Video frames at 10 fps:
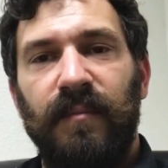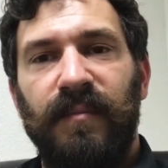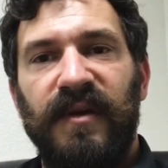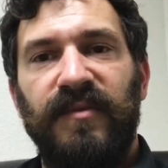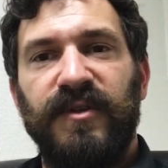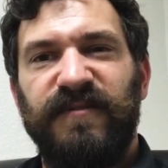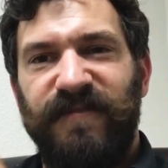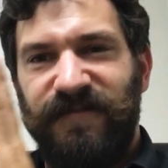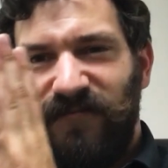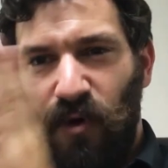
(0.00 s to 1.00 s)
But if you just
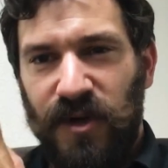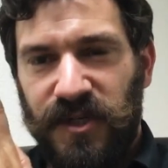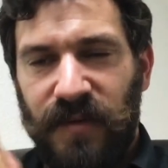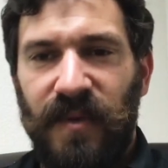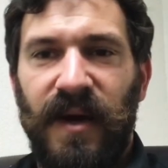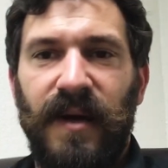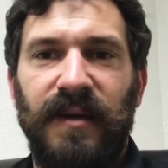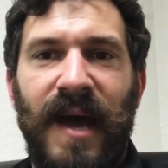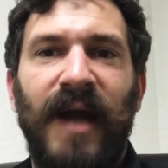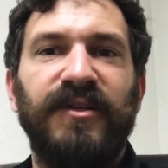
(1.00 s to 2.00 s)
force your
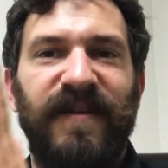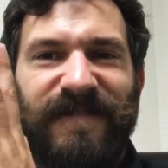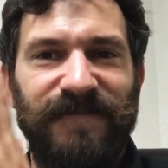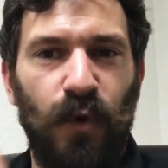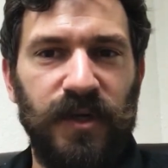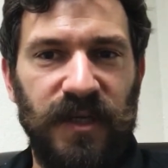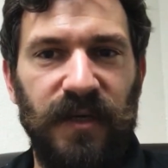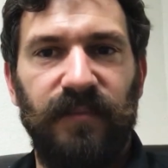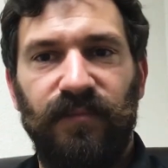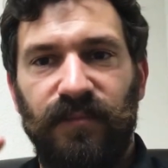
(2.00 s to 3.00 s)
mind, actually force it,